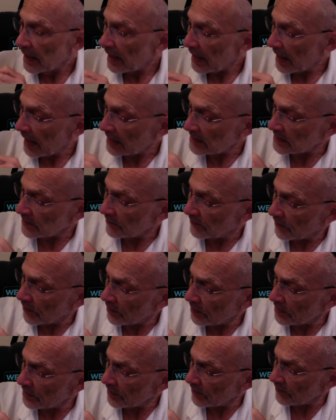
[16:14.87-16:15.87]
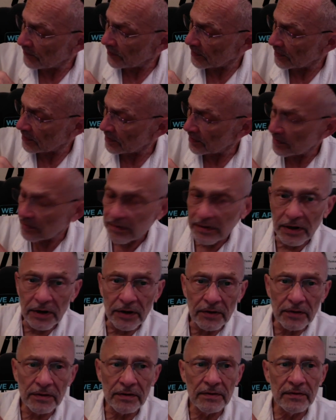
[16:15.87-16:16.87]
has a very different
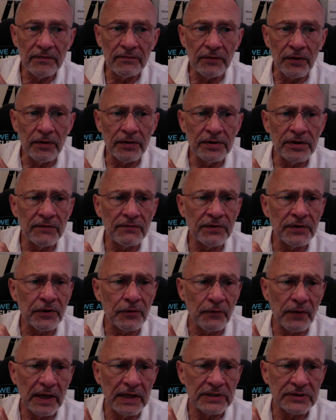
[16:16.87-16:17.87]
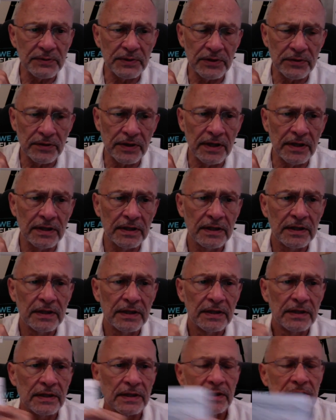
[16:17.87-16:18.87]
arrangement, okay?
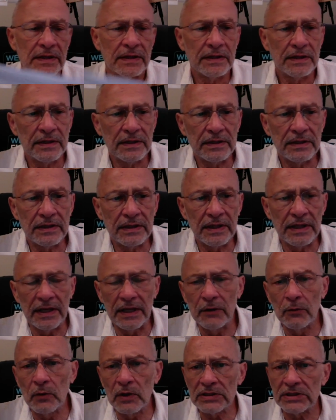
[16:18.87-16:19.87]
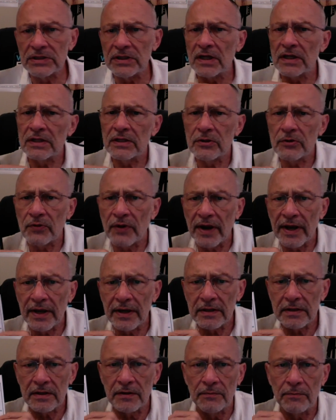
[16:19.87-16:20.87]
It was not
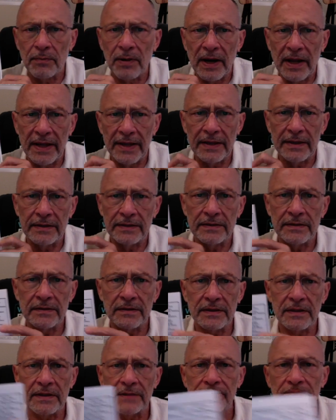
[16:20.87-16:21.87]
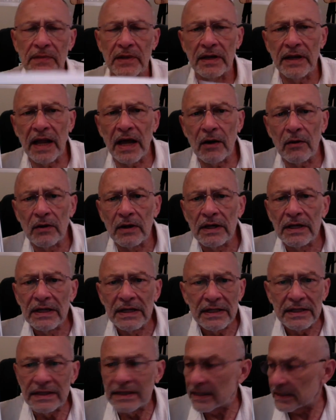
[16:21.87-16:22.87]
triad compliant, okay? Now,
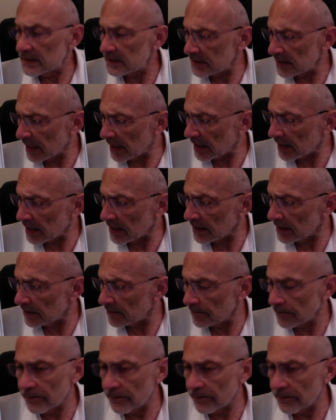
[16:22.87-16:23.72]
the second